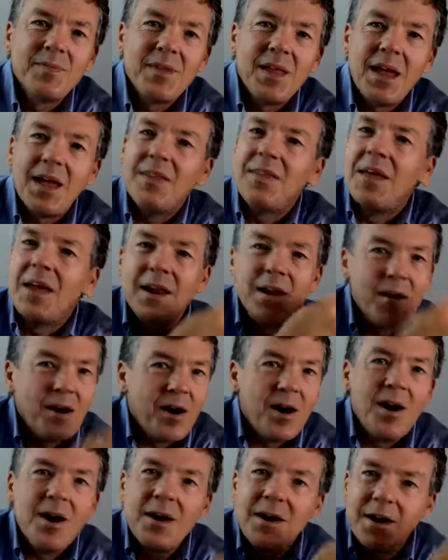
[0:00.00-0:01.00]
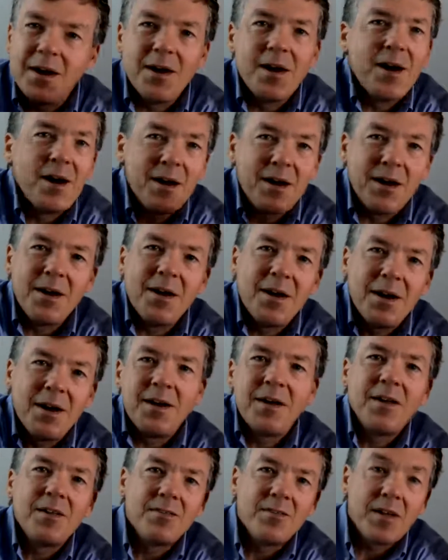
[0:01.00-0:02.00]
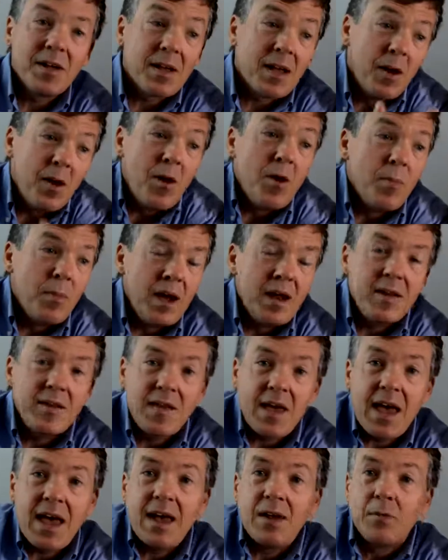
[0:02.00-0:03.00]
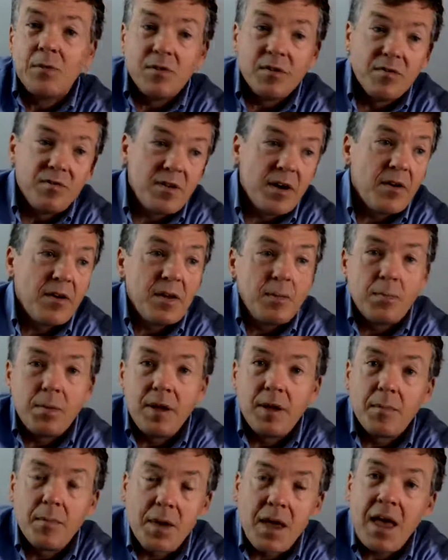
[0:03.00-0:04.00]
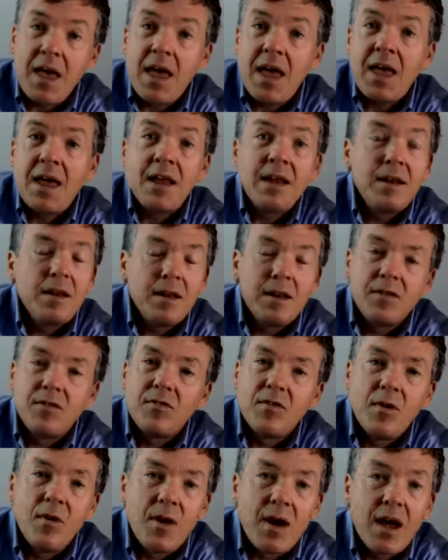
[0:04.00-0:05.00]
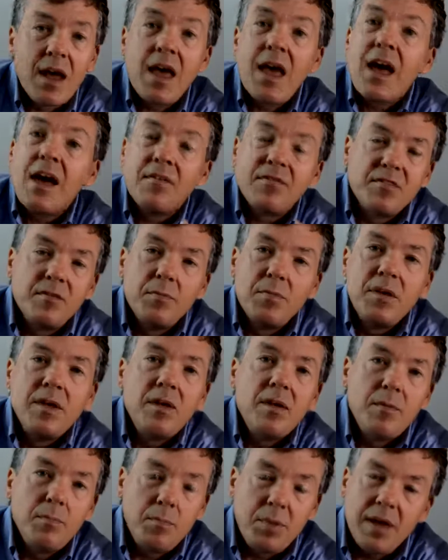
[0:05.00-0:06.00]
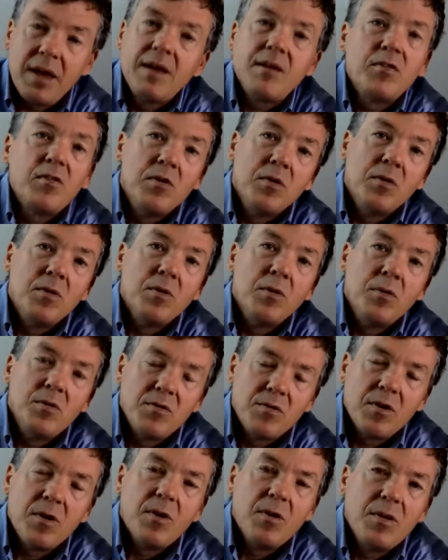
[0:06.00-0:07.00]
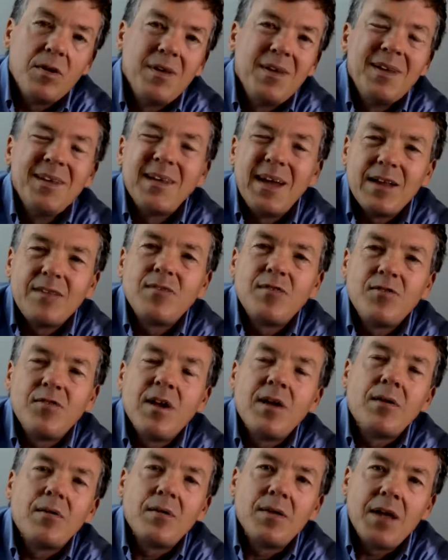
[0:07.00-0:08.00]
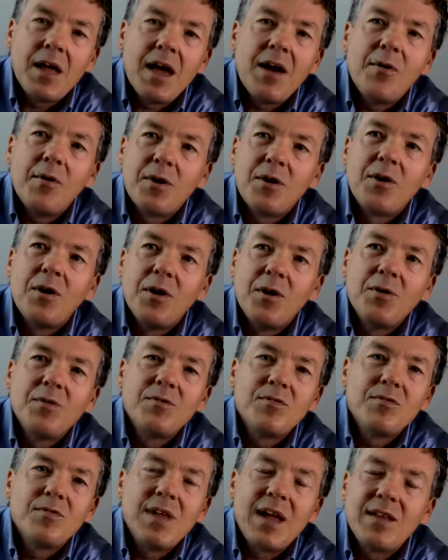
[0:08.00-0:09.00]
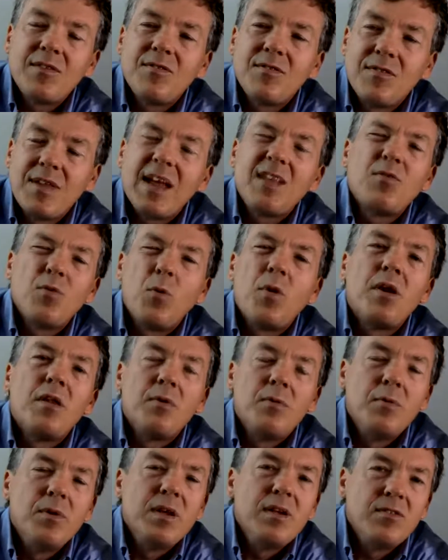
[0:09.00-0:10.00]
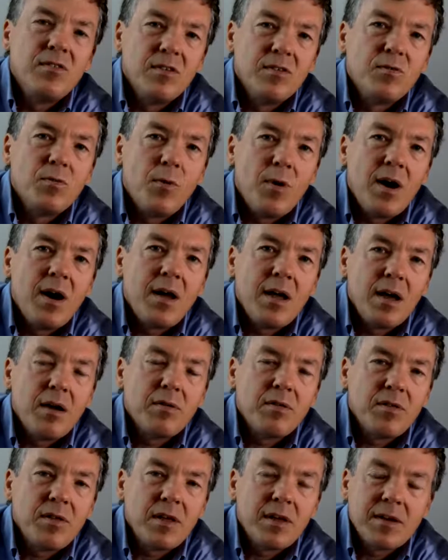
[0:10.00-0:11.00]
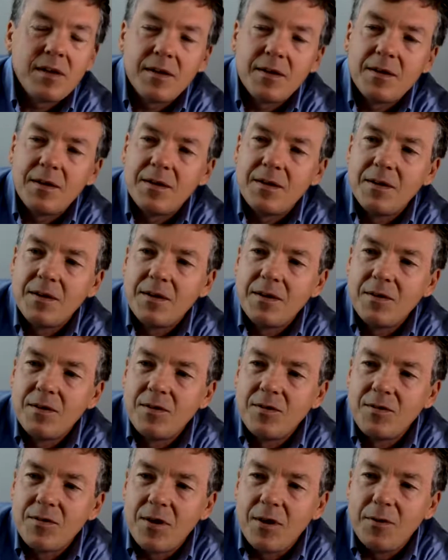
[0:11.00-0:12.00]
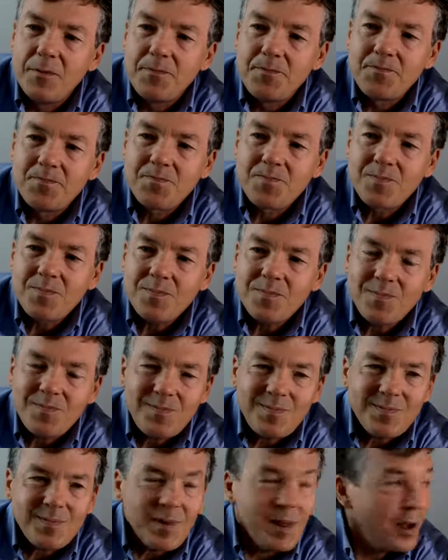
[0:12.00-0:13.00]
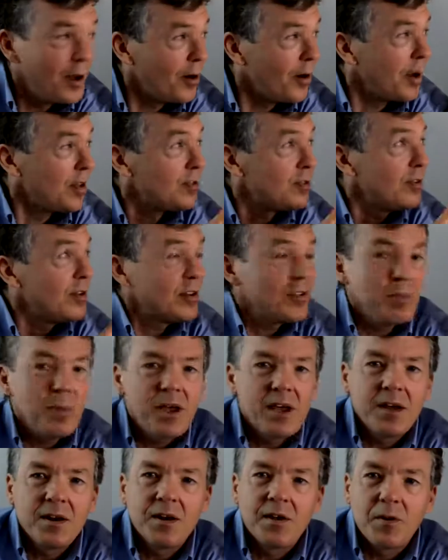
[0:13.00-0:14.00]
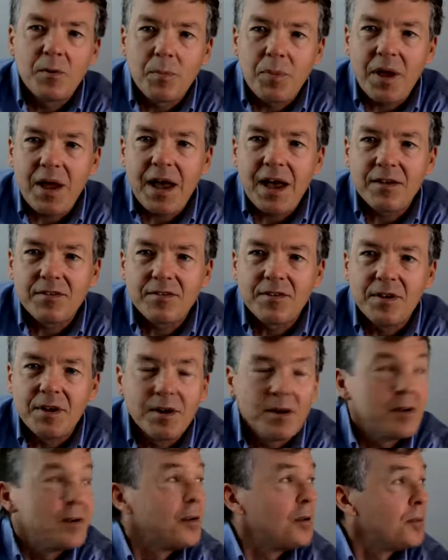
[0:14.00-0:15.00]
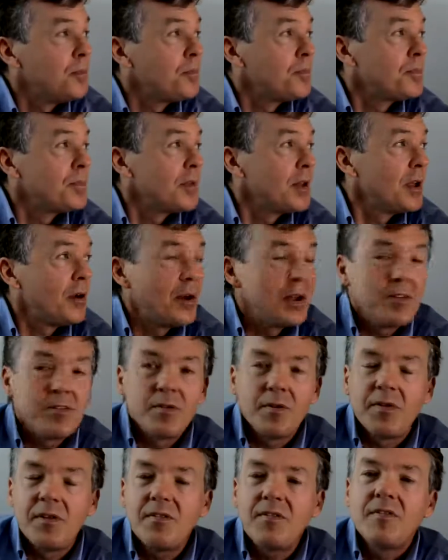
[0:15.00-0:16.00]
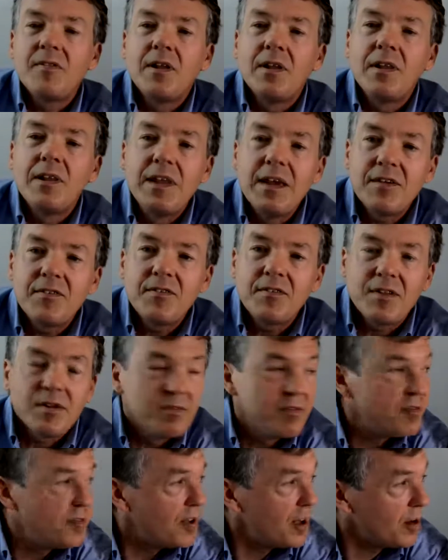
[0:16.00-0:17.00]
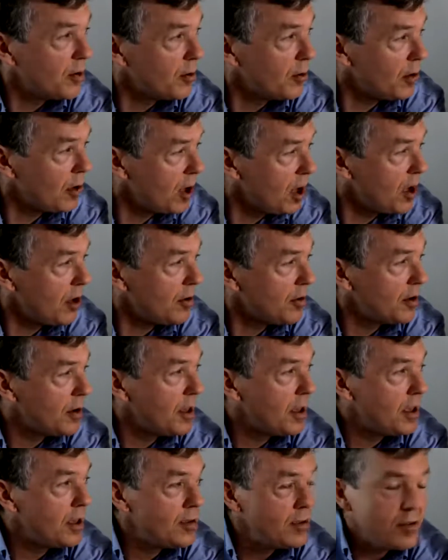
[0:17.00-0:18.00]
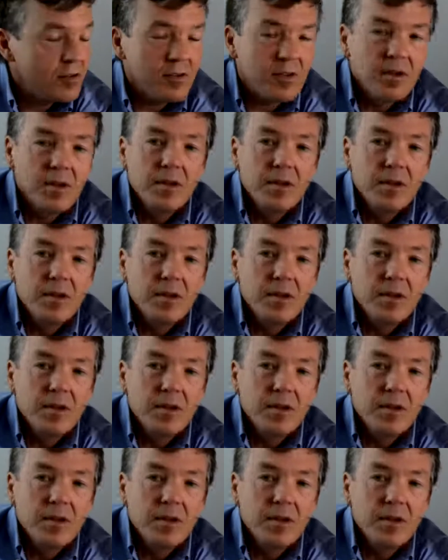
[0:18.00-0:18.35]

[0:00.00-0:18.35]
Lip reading: And then on and on and on and on. It's like, oh, my dad was a very big man, so I have to be big too. So that's generally how it goes. That's one of the reasons why, I think. So, all right, so let's make another pass here. All right, so this is a list of federal holidays.